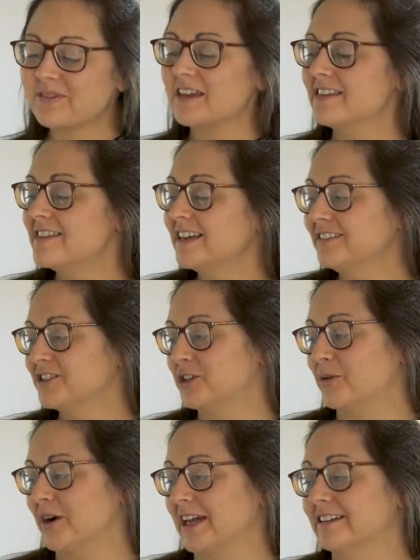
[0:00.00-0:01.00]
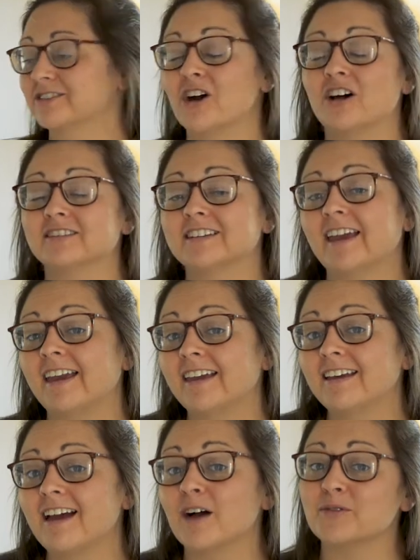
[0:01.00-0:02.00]
This story is called
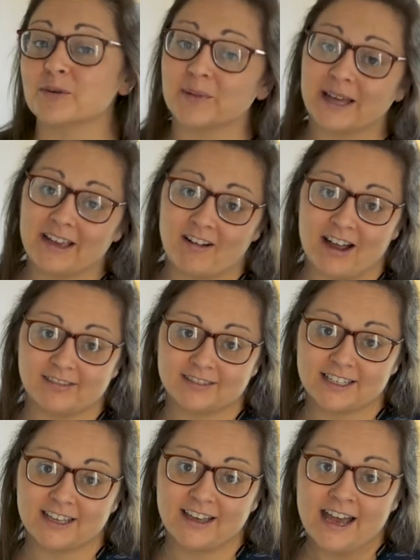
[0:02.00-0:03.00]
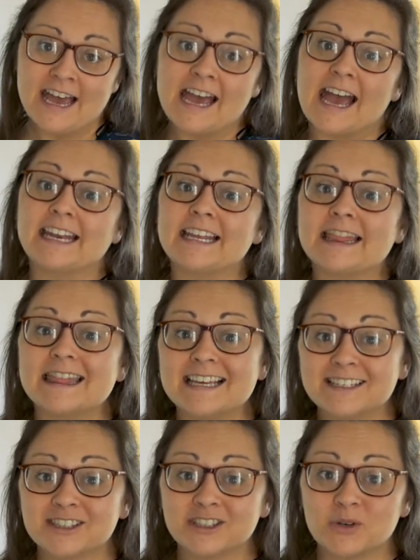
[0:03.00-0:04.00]
King of the Playground. And in
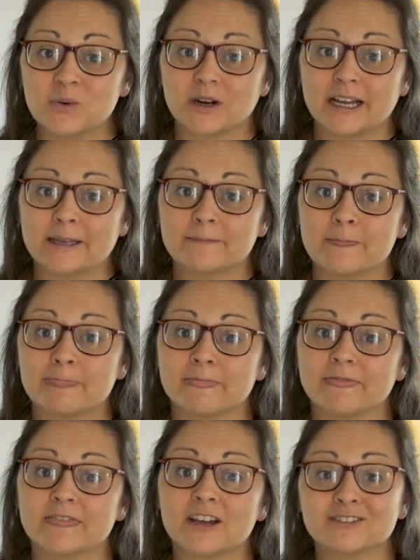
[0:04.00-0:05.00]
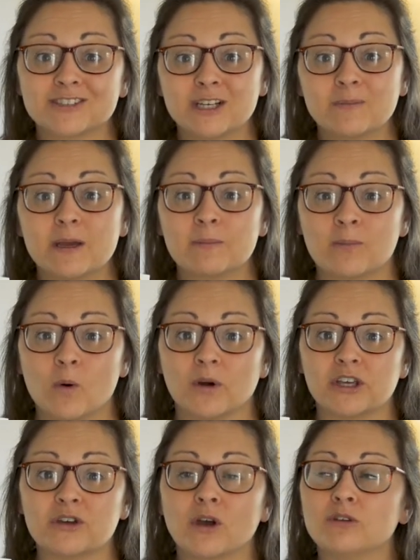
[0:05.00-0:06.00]
this story, there's going to be a
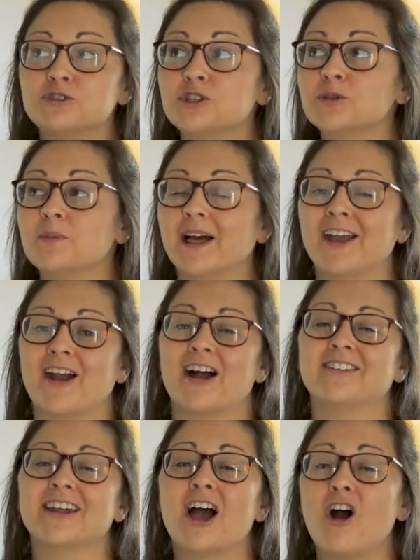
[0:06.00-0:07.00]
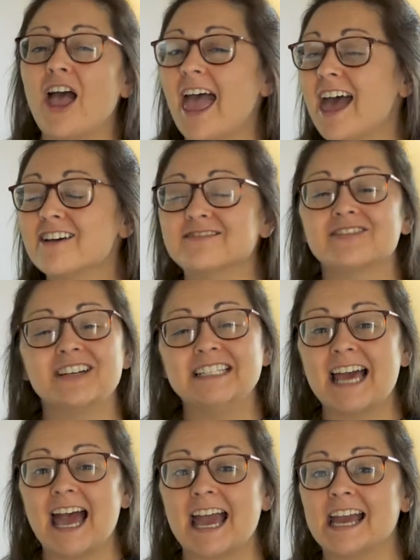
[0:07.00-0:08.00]
boy who goes to the playground every
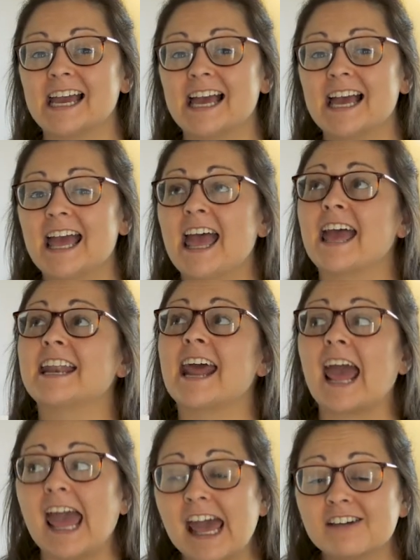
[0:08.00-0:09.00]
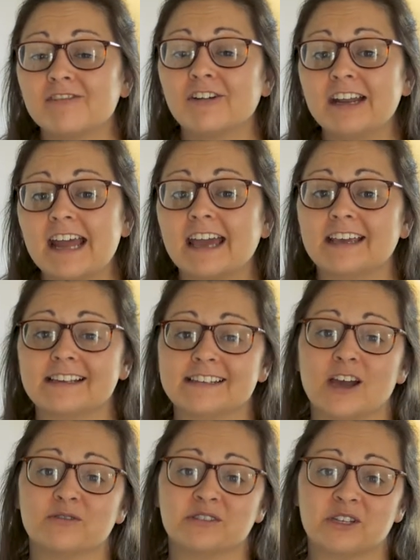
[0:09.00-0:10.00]
day. And every day he
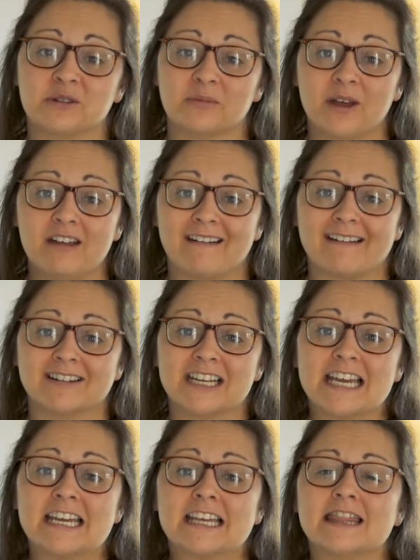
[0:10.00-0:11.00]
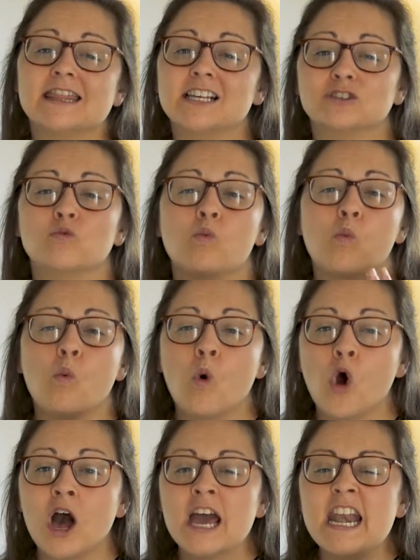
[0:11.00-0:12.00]
goes to the playground, this
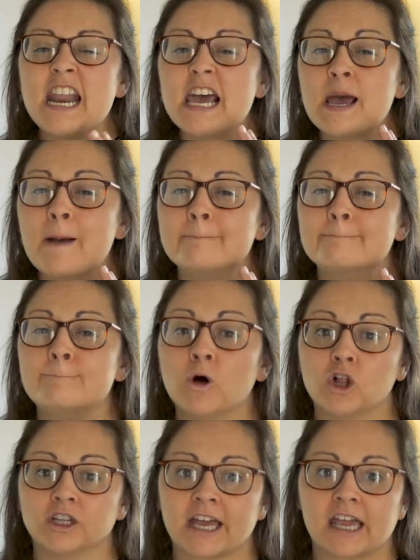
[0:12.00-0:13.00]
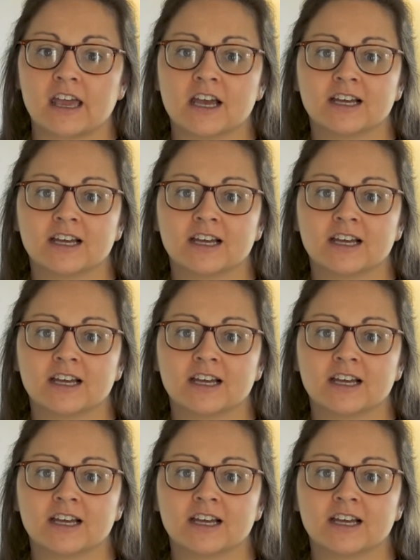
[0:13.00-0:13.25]
one bully